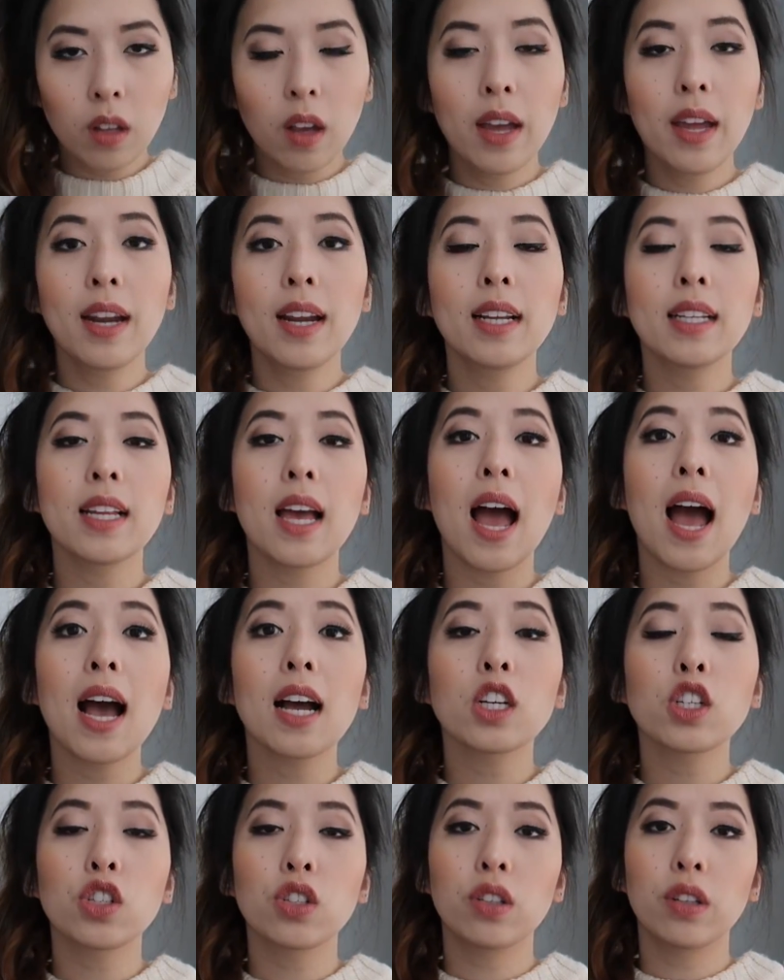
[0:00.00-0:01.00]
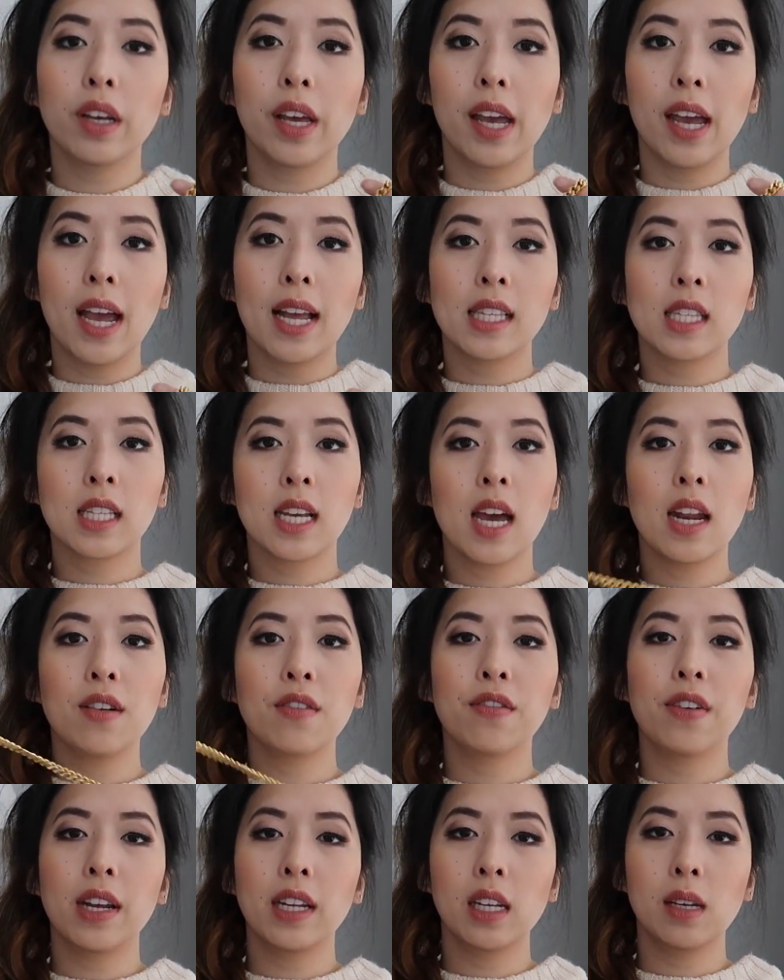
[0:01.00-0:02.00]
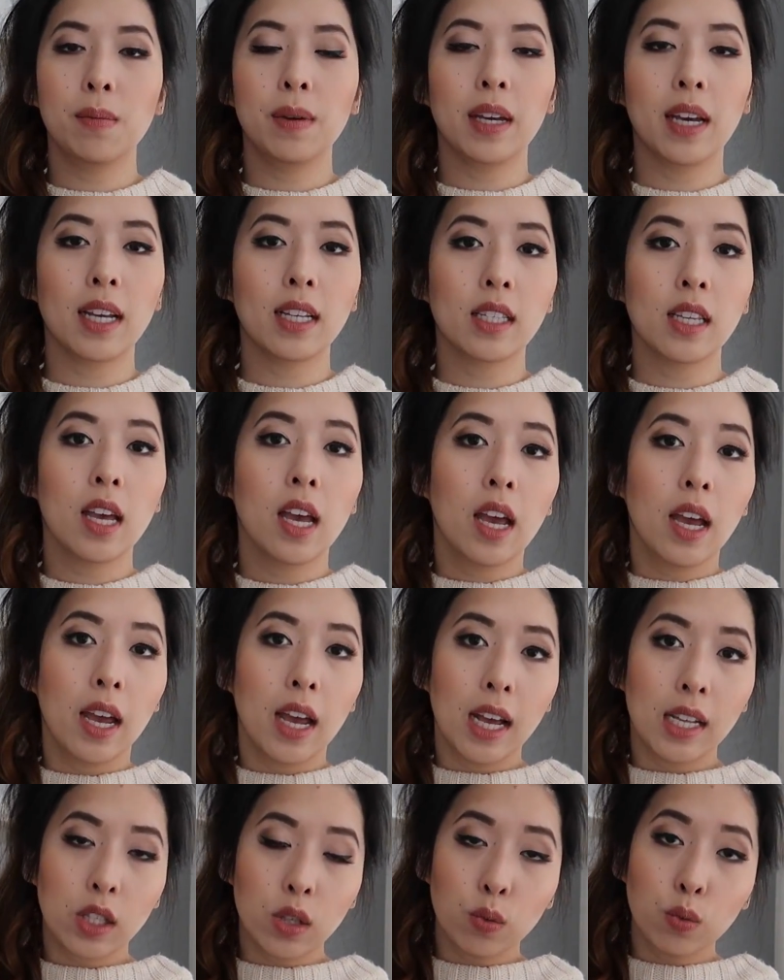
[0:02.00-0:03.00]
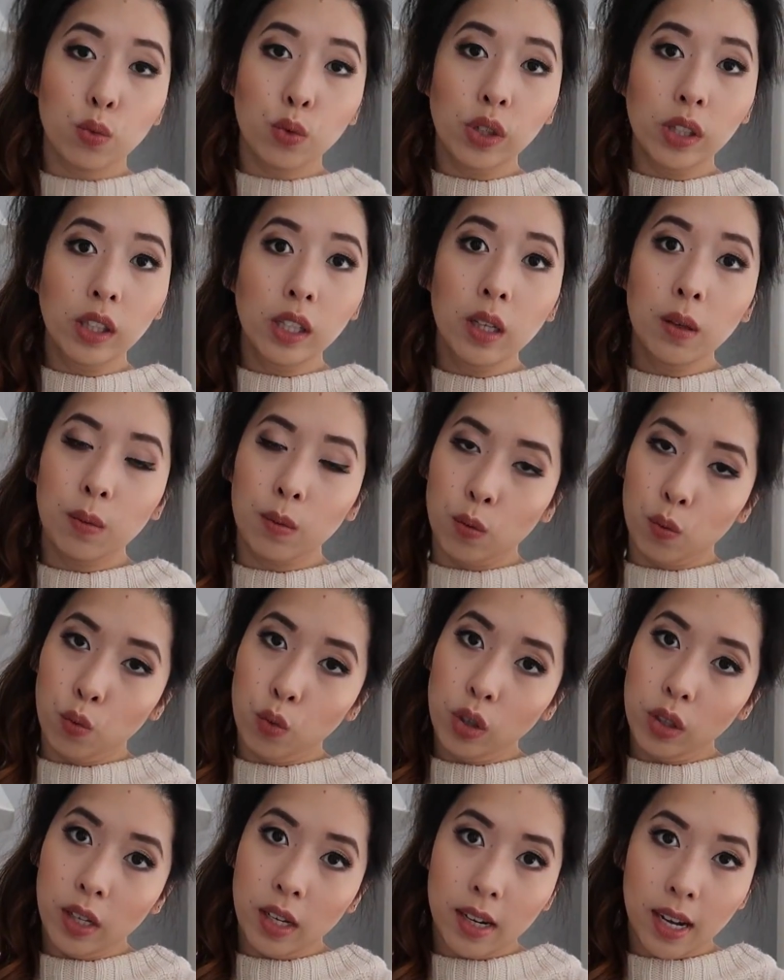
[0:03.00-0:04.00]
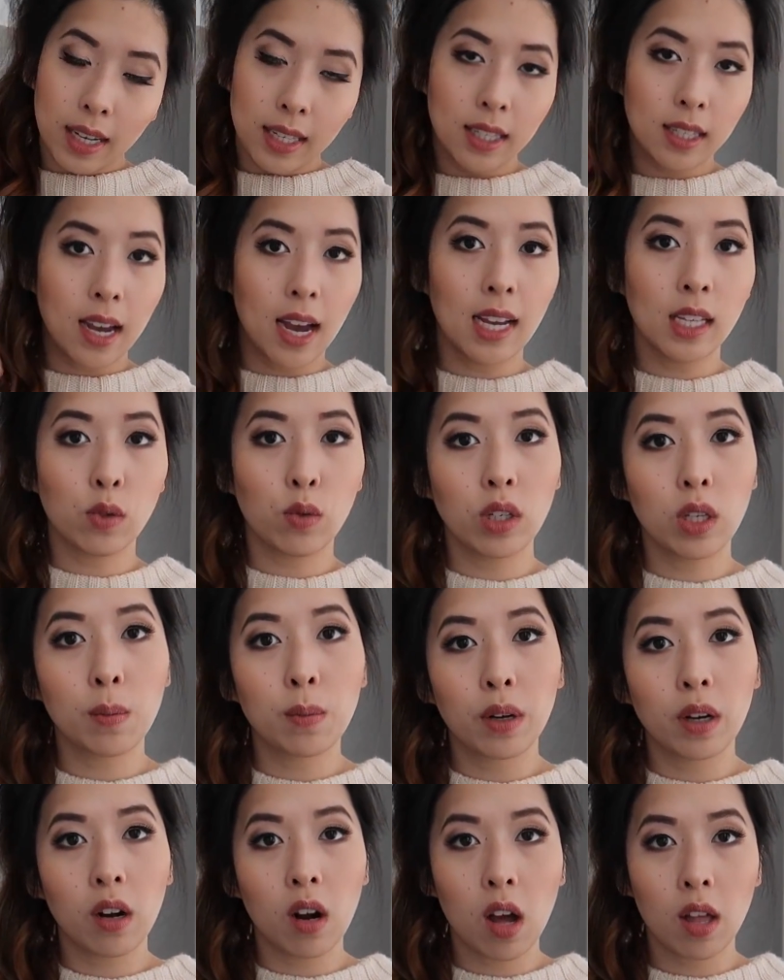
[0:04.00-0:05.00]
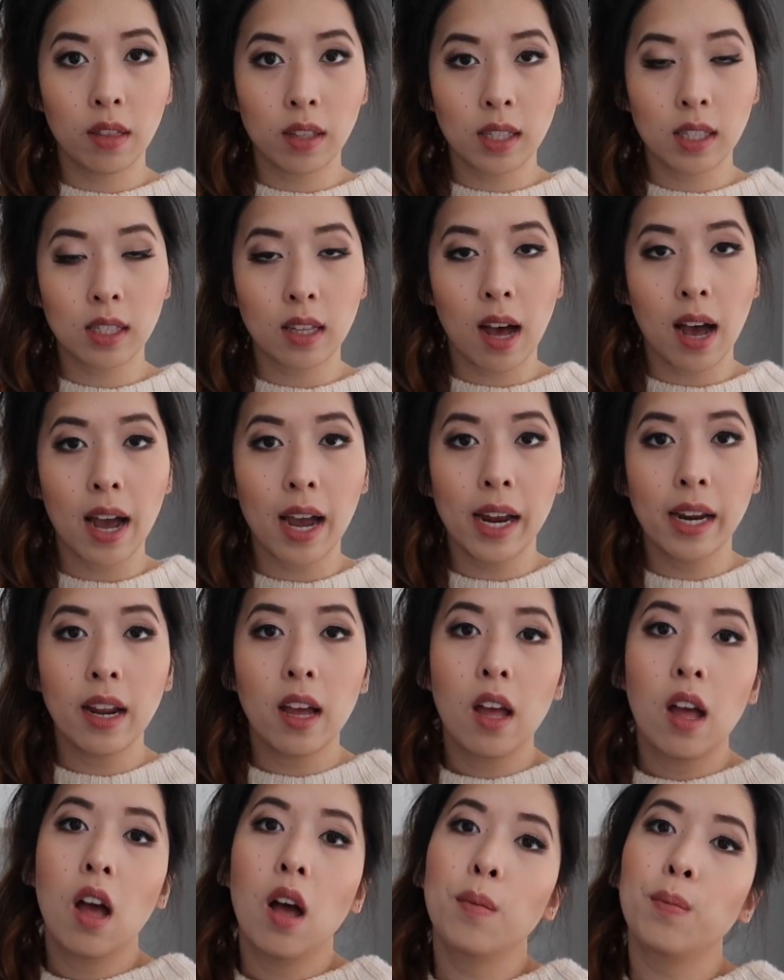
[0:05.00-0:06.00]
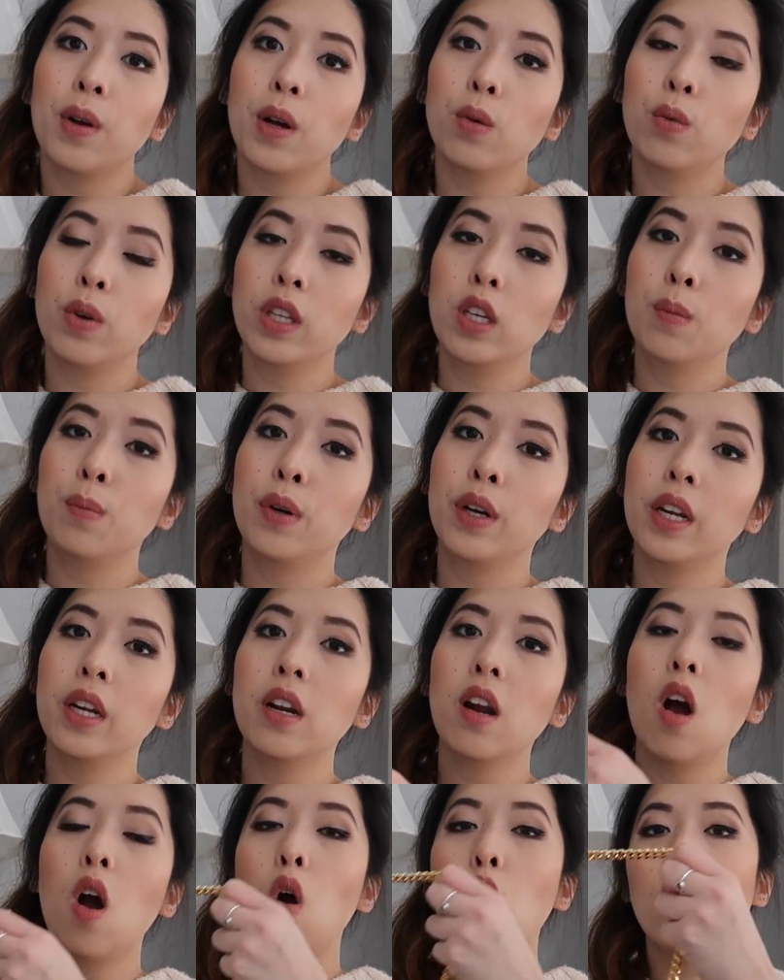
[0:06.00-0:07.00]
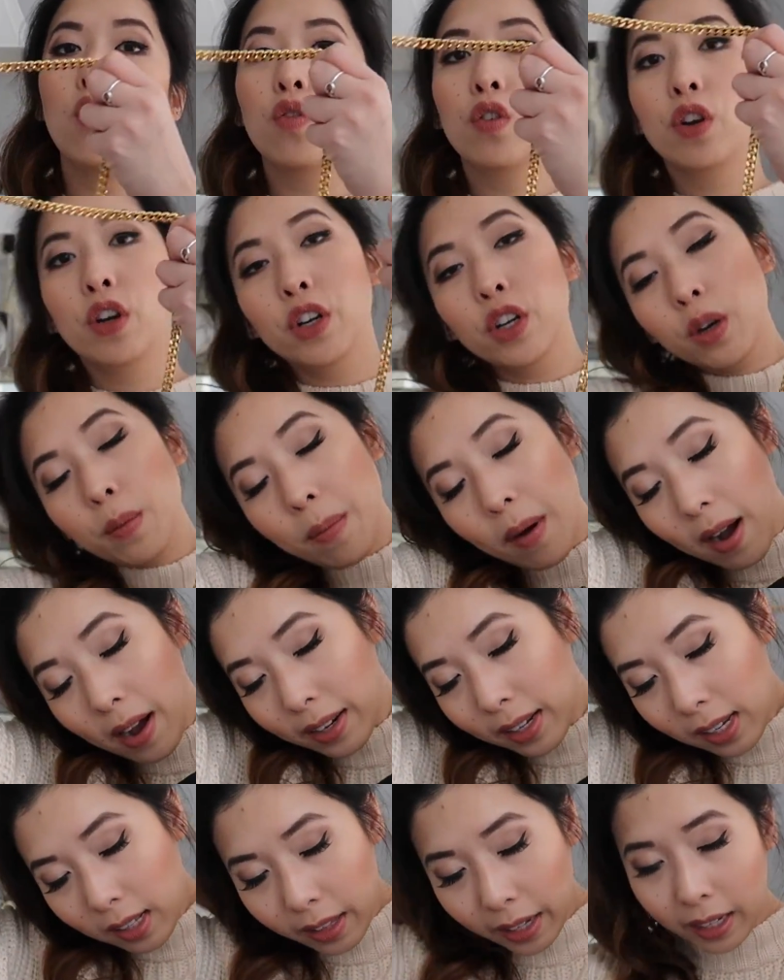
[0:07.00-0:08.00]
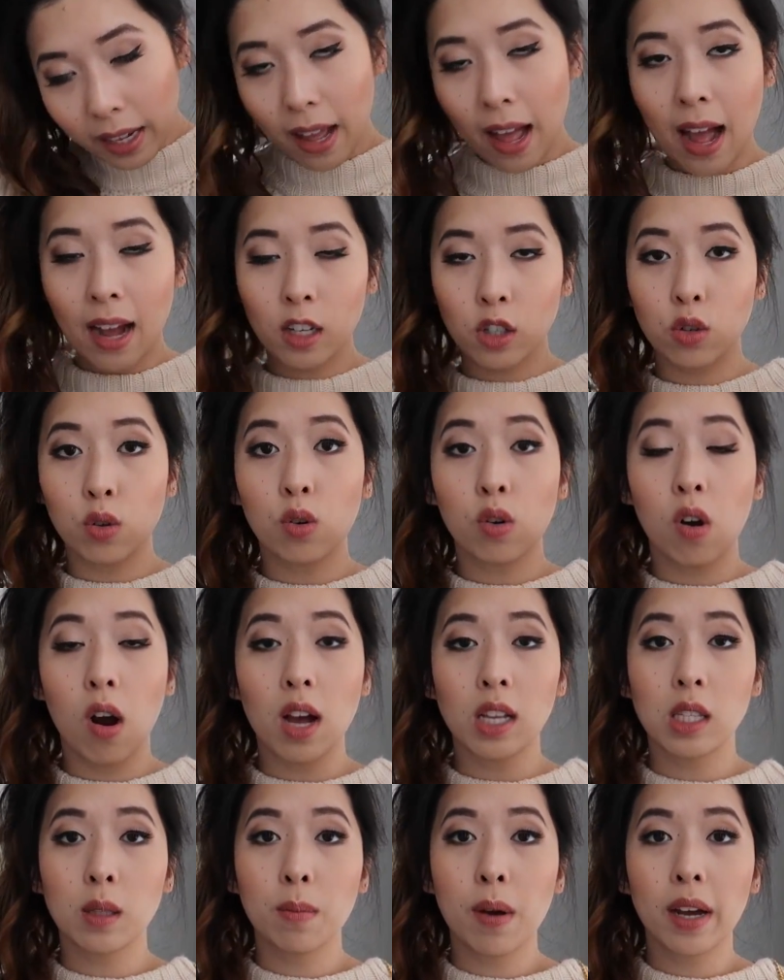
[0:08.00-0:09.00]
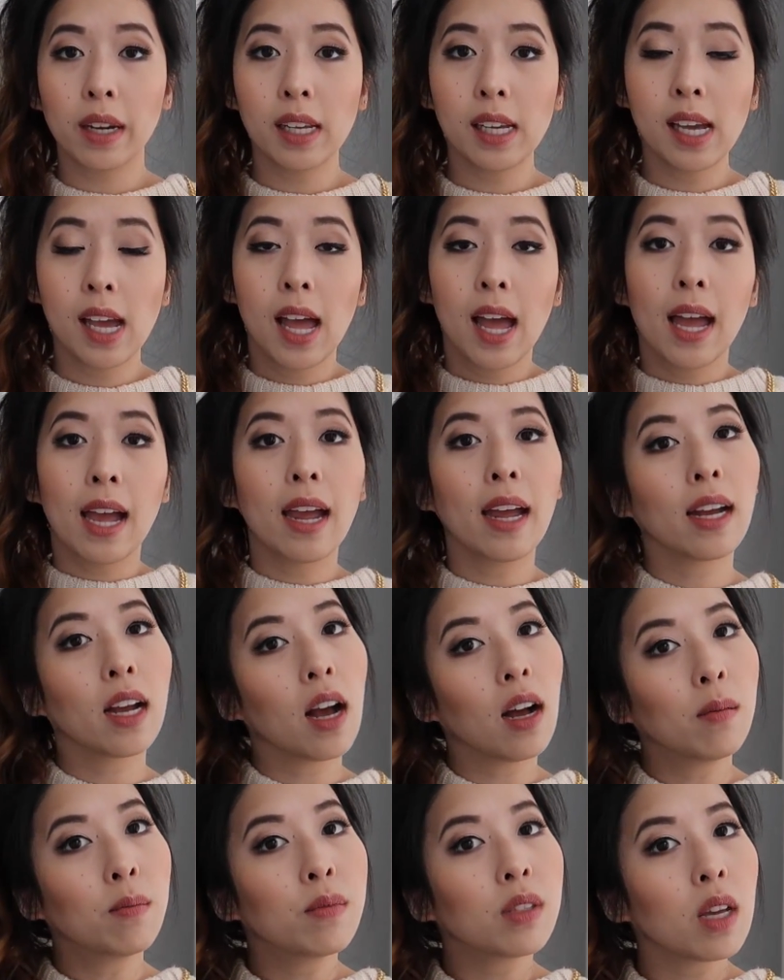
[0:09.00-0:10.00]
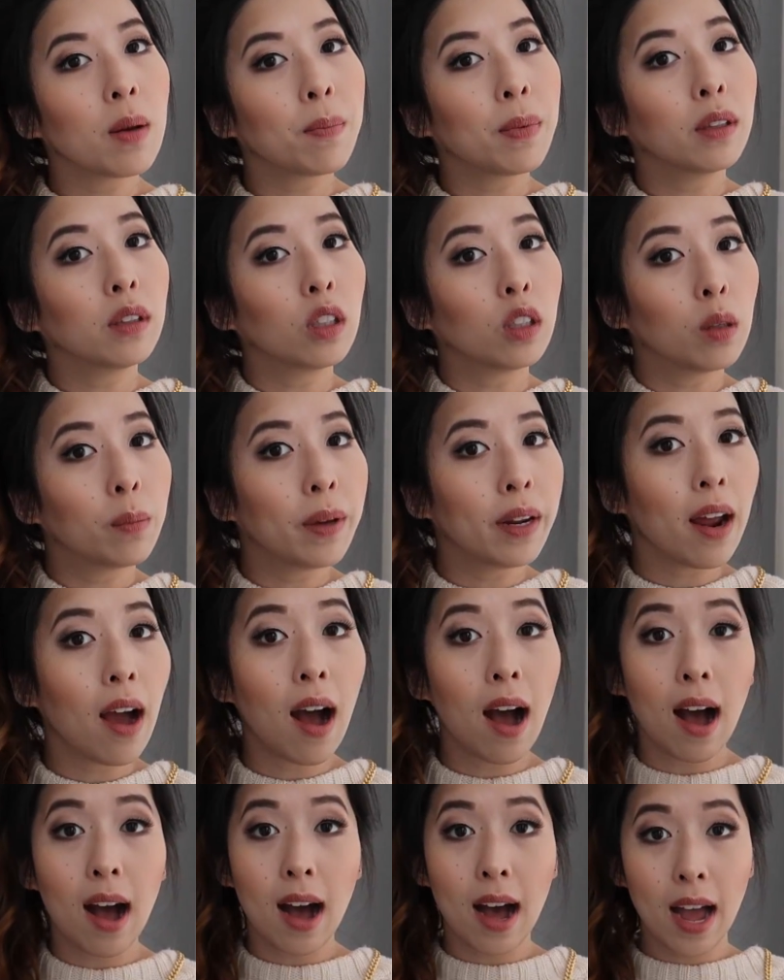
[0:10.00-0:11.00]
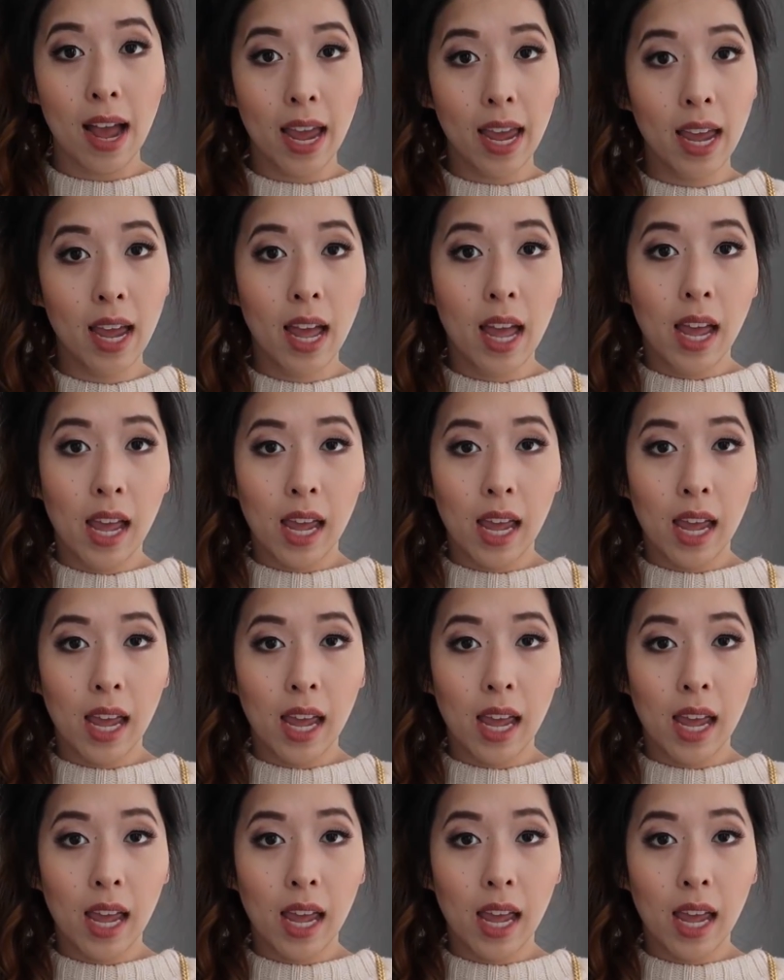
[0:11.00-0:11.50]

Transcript: And it's kind of funny because it's a really really nice size when you put it on the side, but when you put it over your body, like actual crossbody, it comes up a little bit high.